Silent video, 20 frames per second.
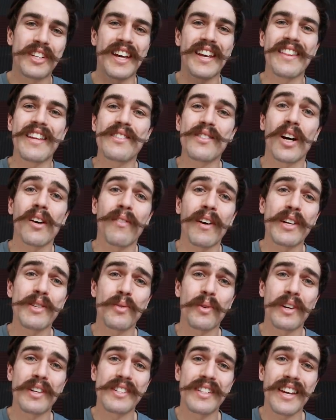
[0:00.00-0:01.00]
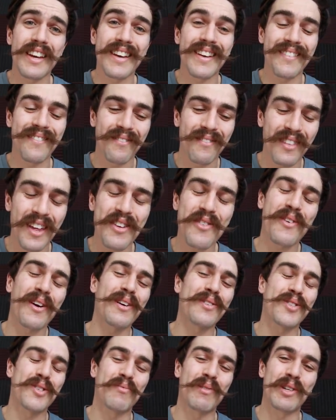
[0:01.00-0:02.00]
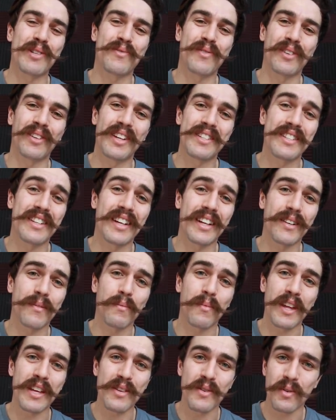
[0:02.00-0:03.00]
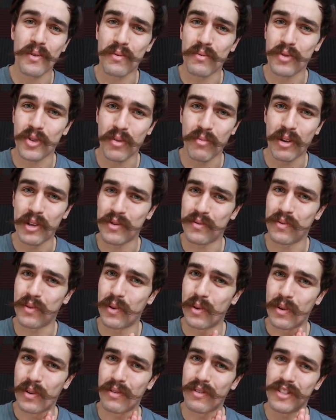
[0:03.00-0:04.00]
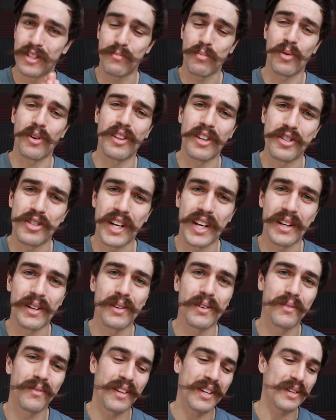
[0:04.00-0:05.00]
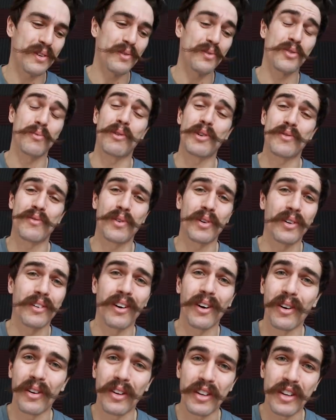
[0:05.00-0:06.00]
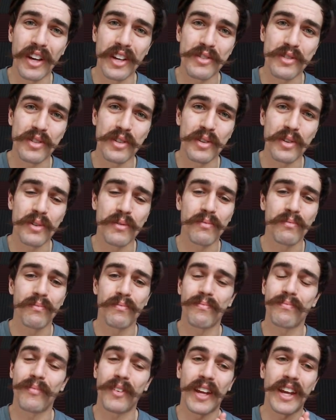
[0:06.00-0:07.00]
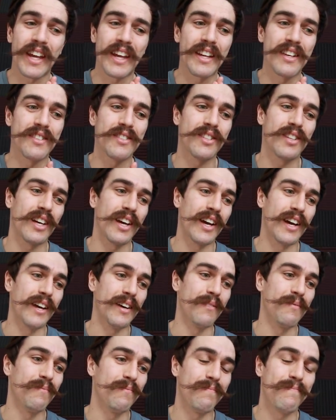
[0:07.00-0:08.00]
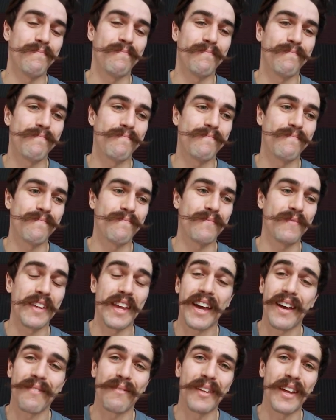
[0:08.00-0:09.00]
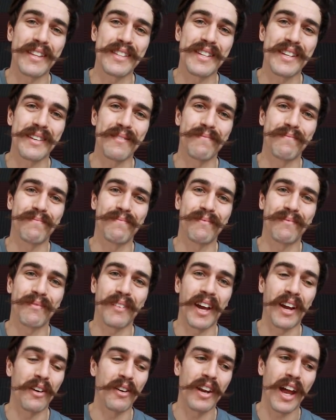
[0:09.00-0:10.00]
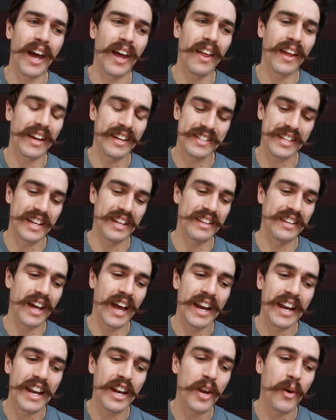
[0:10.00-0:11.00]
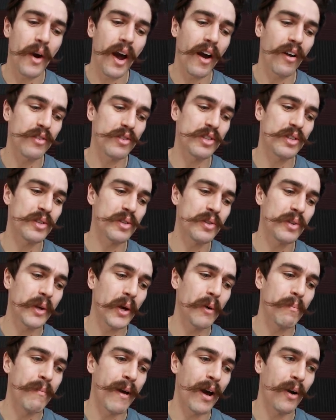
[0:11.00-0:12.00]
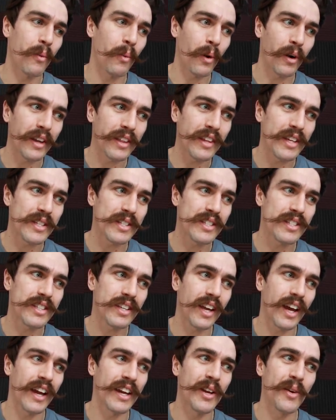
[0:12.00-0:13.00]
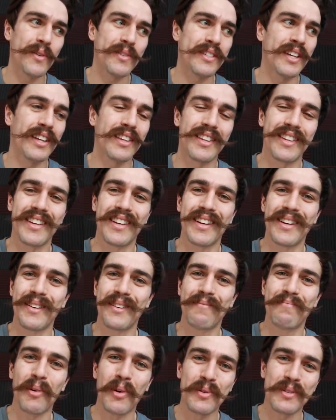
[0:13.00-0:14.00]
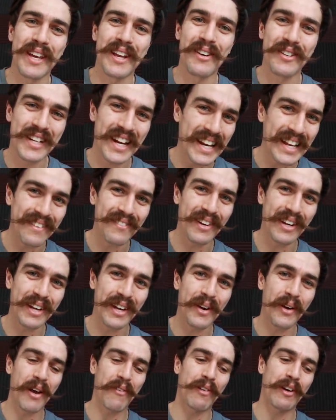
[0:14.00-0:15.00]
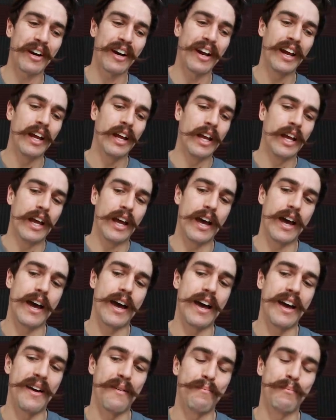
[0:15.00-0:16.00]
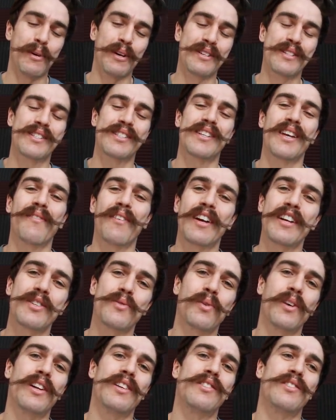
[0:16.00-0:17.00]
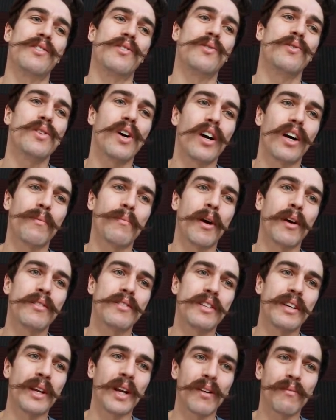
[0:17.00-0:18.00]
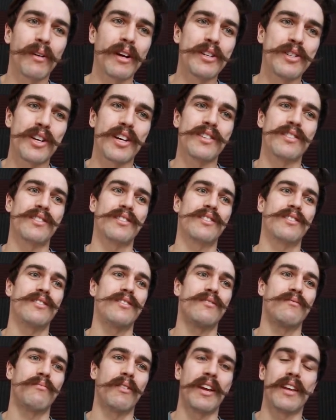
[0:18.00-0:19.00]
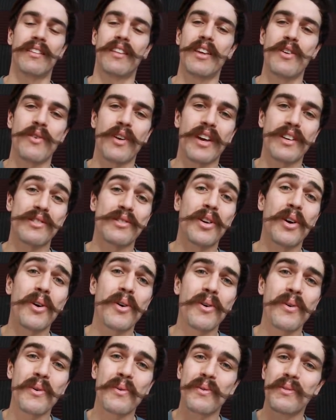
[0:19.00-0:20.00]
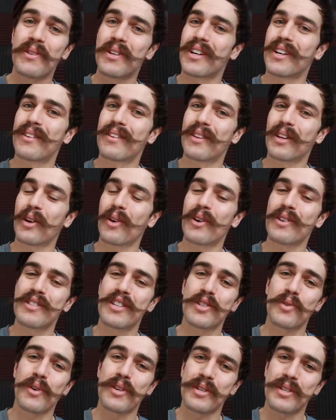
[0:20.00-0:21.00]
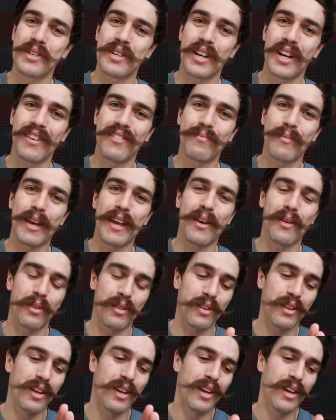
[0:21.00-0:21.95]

to end this off, I just want to say thank you guys so much for listening. Thank you so much for supporting the channel. Thank you so much for all you guys do, and yeah, that's it. Like I said, I didn't know how to go about wording this. I know it's not the most entertaining video ever, but stuff I just wanted to talk about to get off my chest and let you guys know the current situation of my health.